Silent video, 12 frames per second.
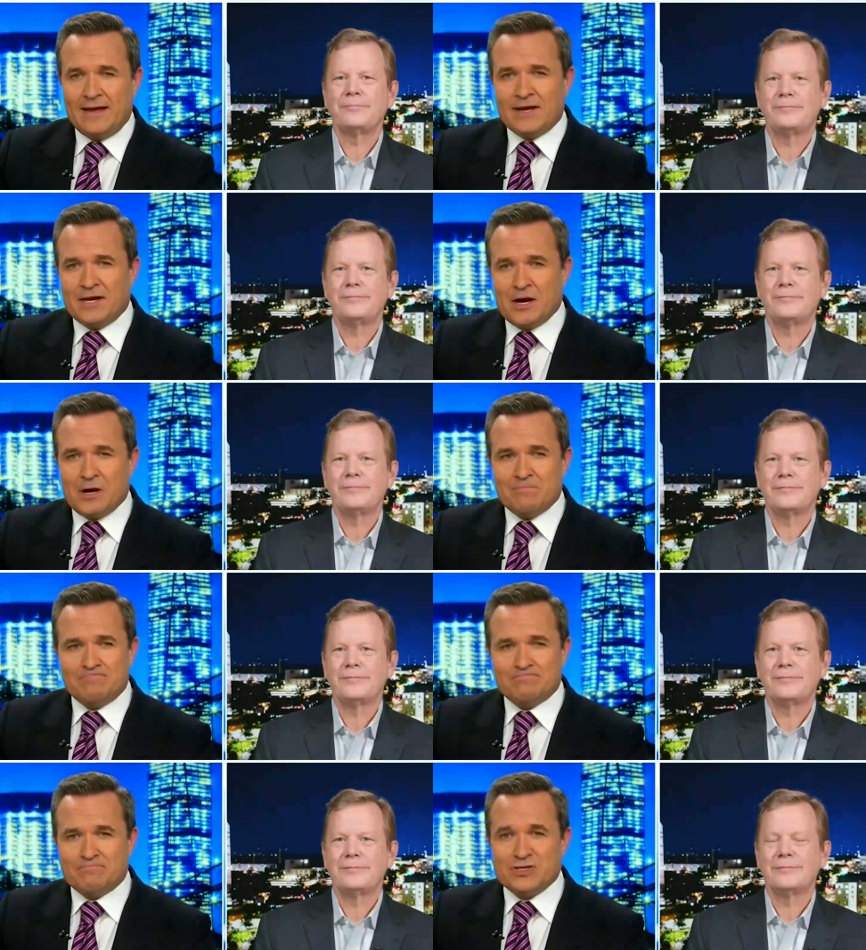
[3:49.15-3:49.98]
Speaker 1: you know,
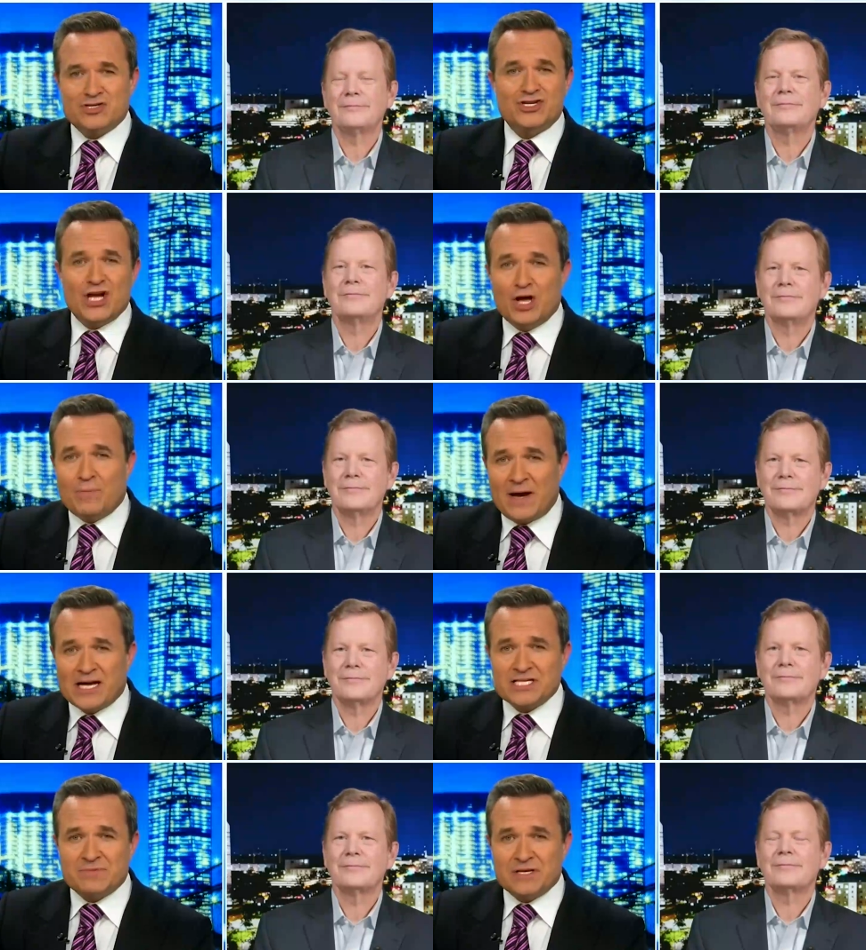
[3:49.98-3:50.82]
Michelle
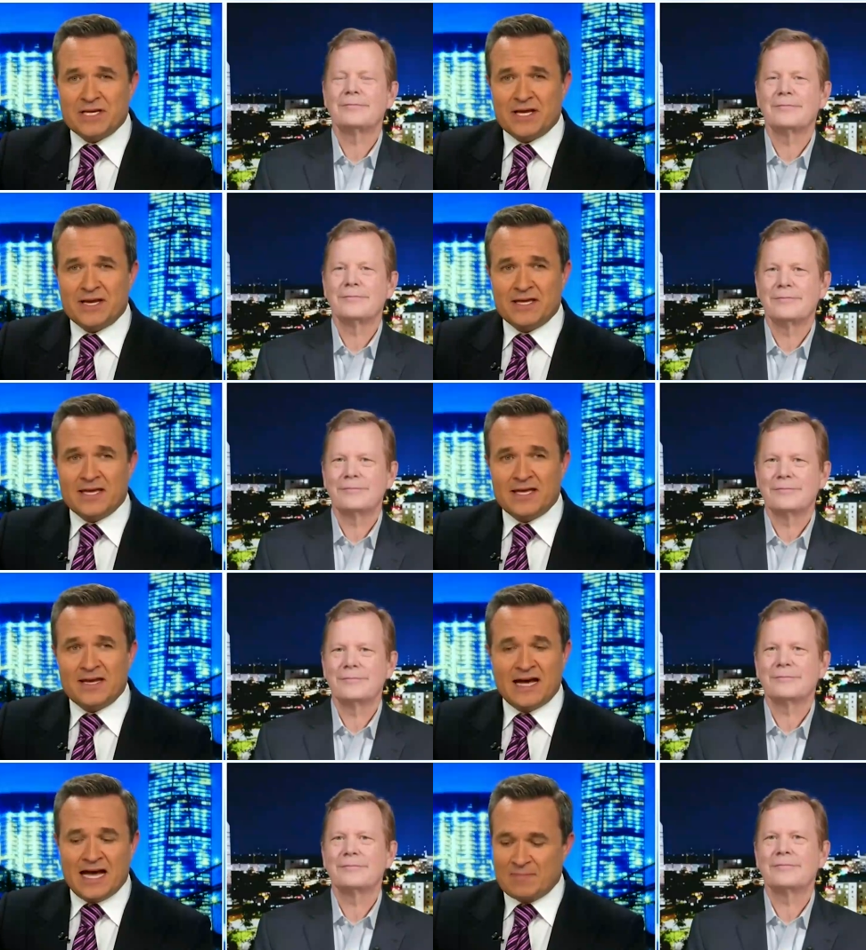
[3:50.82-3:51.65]
possibly getting
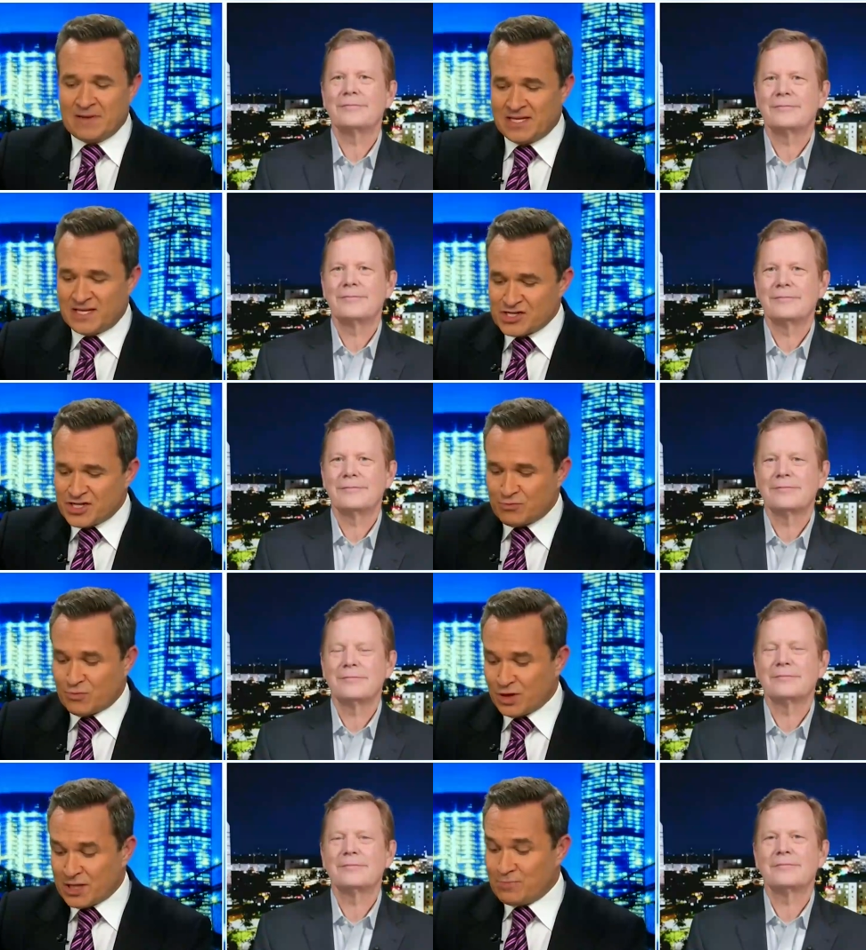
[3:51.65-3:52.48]
in. I mean, does she
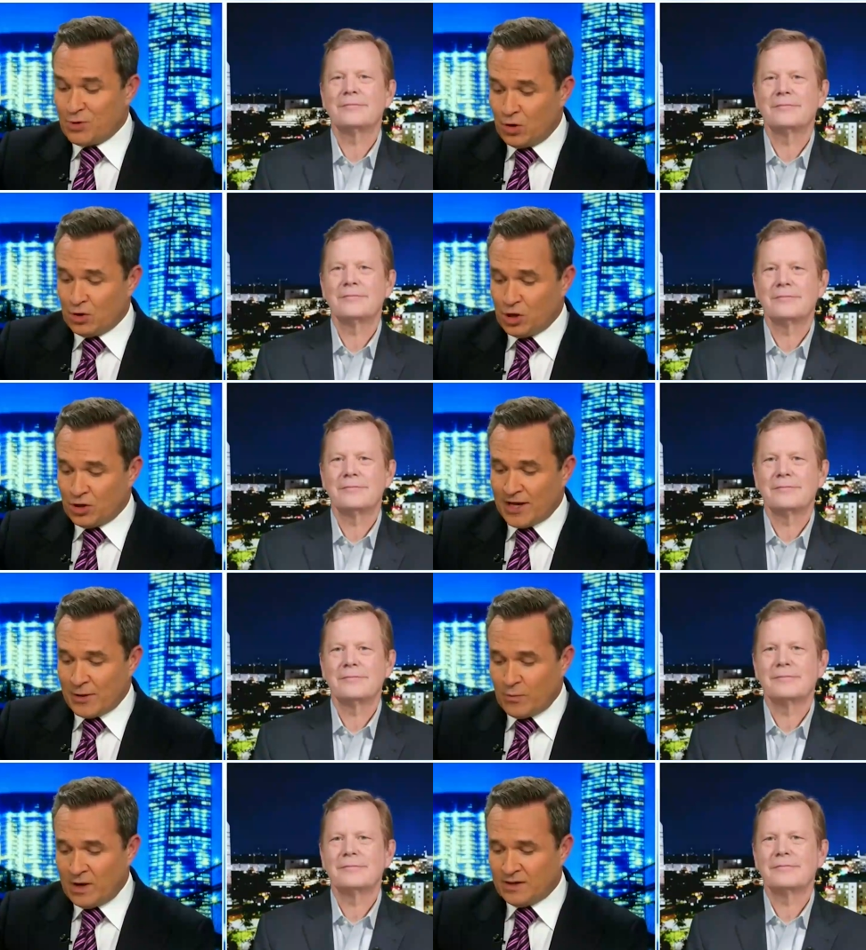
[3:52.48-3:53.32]
really pull all
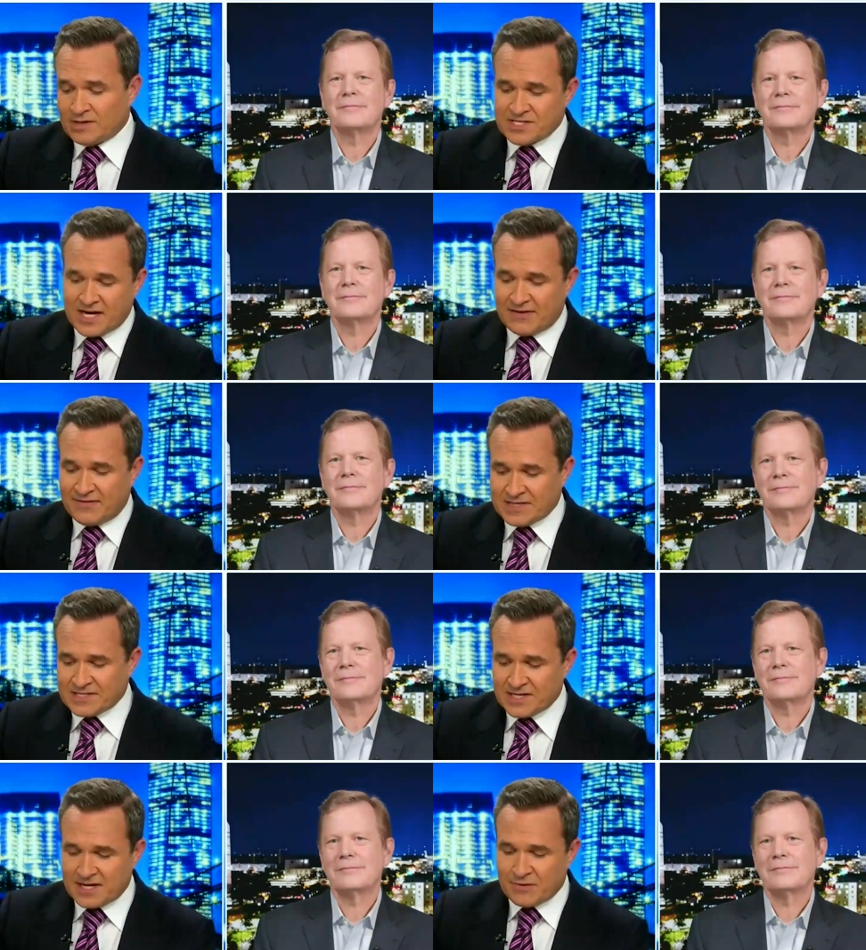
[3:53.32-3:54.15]
that well? It's kind of
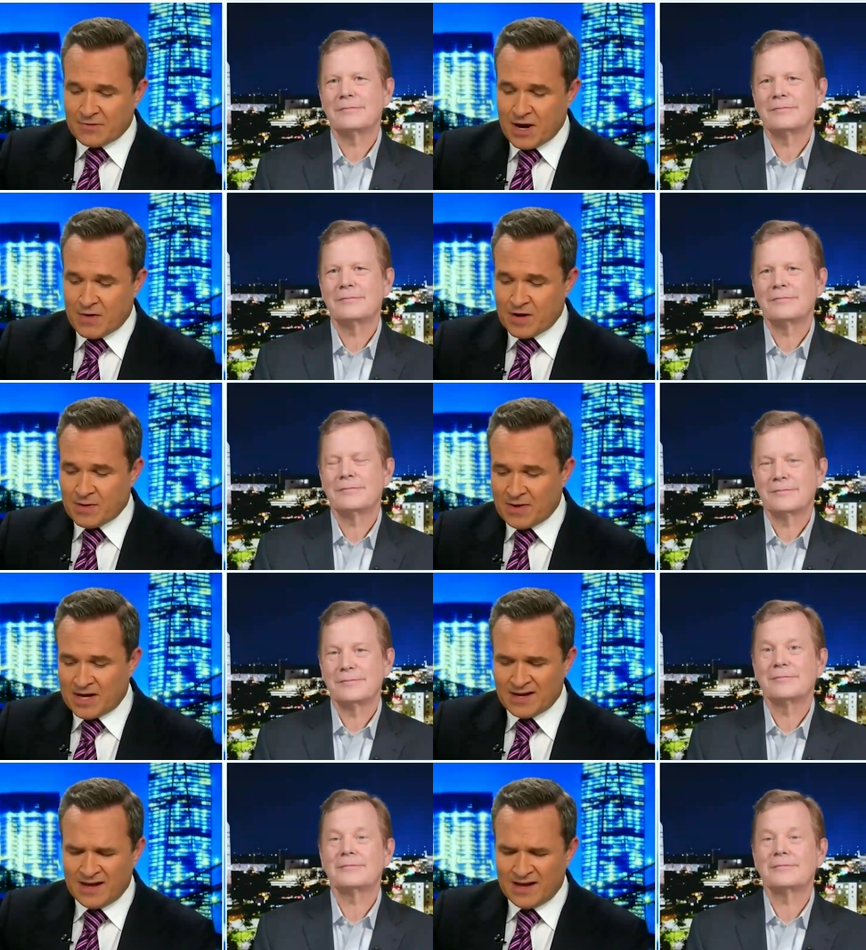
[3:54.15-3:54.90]
outside your area, but